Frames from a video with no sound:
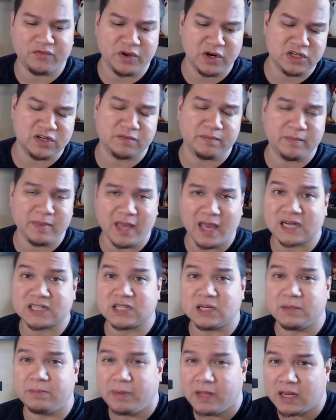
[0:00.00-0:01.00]
footage of me
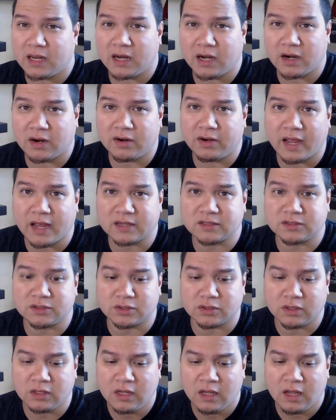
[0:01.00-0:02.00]
actually beating an
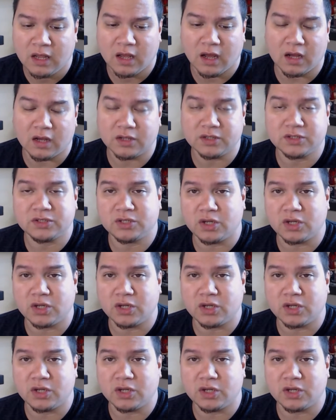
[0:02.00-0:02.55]
Aerodactyl